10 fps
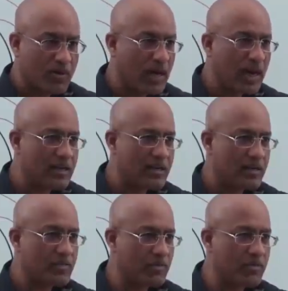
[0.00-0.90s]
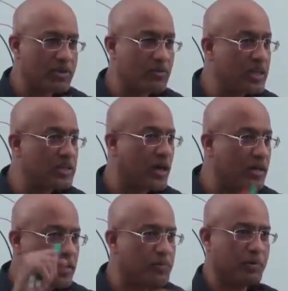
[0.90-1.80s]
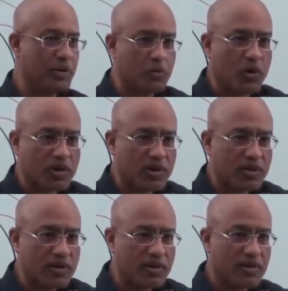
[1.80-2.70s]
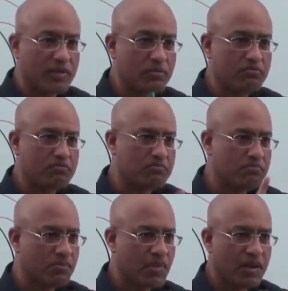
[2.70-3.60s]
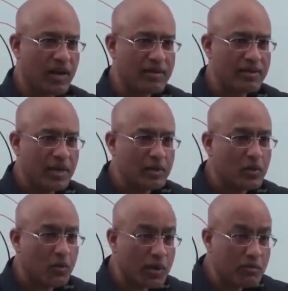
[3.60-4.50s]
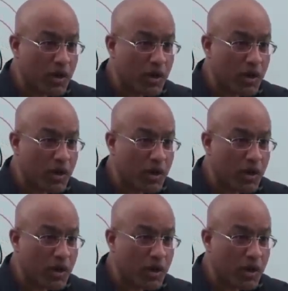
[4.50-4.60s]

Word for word: right? If someone is very charged, dip him into water, right? So, what I'm